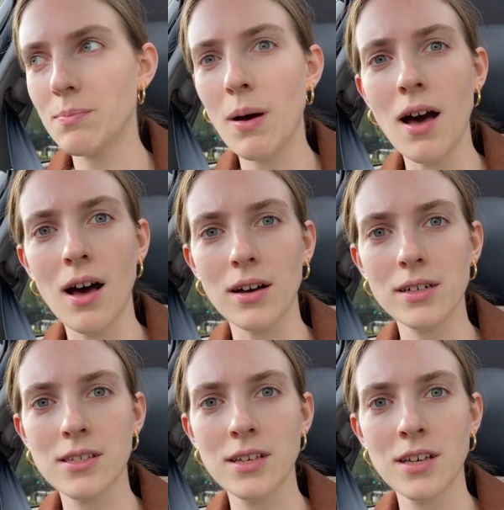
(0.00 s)

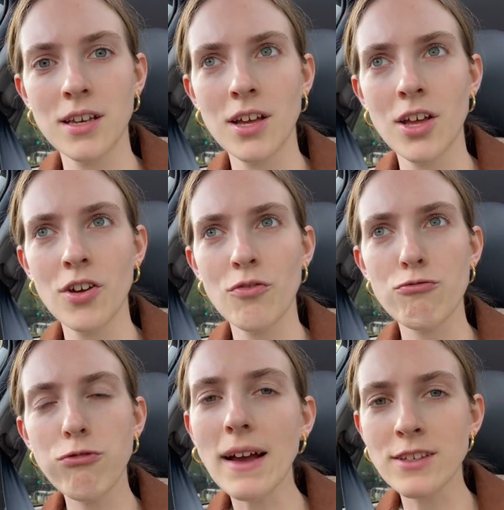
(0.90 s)
parked
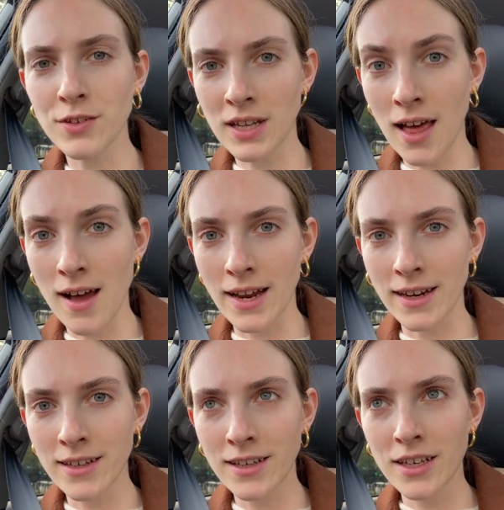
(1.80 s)
right on the line.
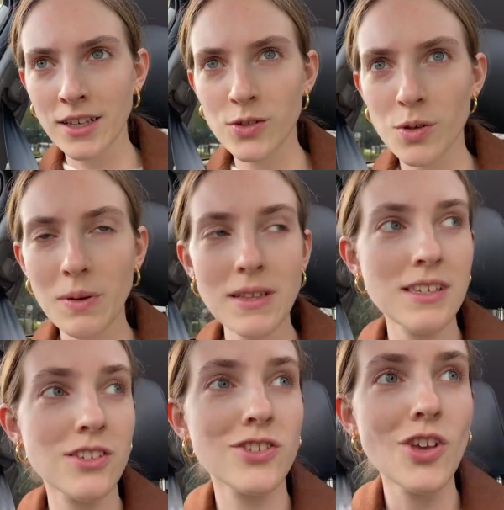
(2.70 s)
So it means
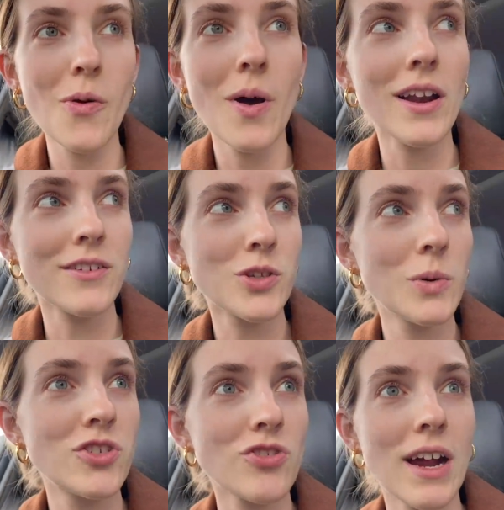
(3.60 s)
it's so hard. I've
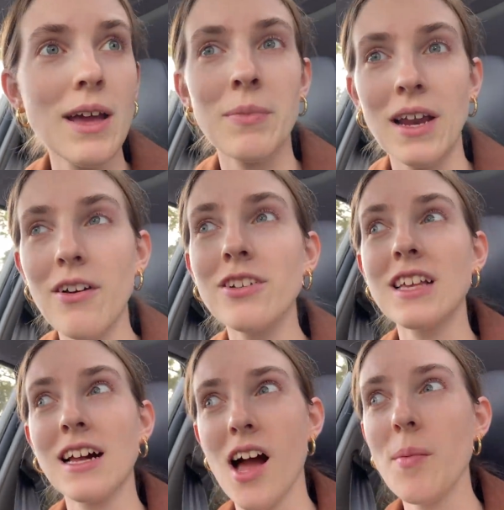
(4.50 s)
squidged right in, but now it looks
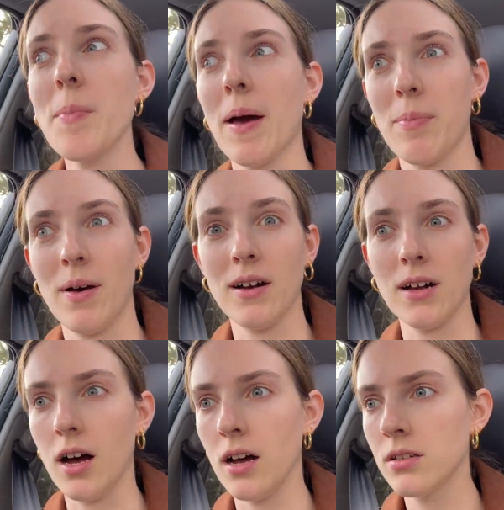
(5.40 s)
like I'm a bad
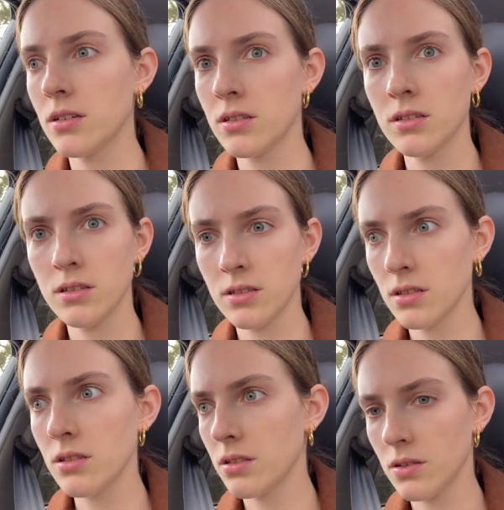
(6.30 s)
parker.
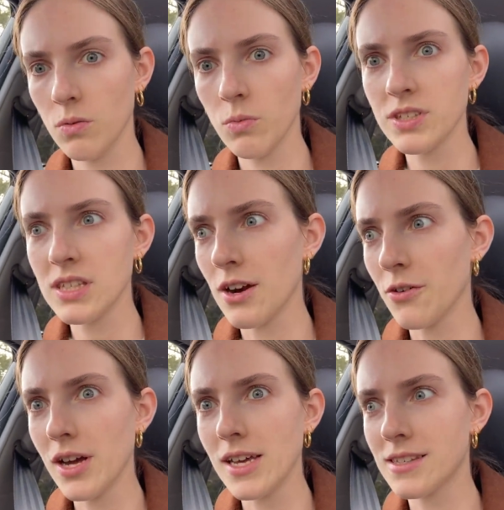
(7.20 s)
What's that
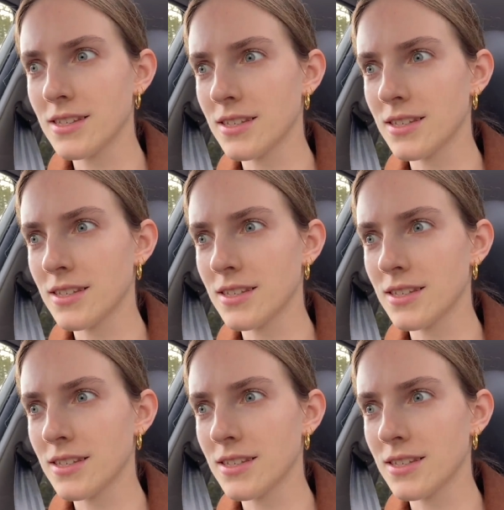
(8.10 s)
noise?